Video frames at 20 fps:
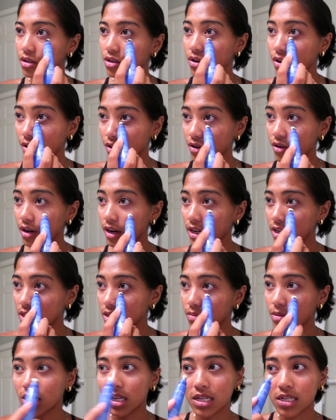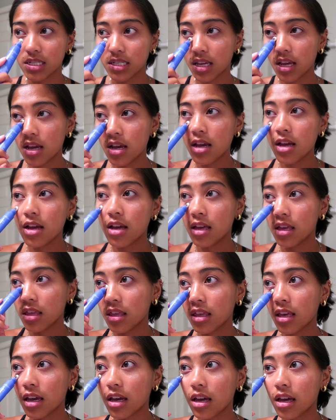your under eyes because
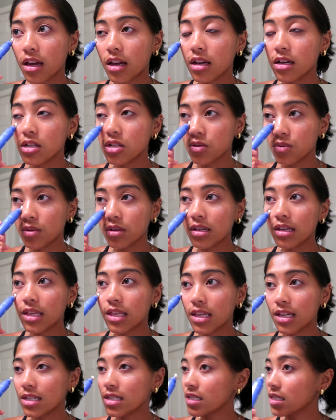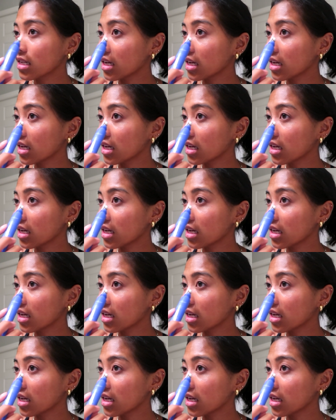that is really thin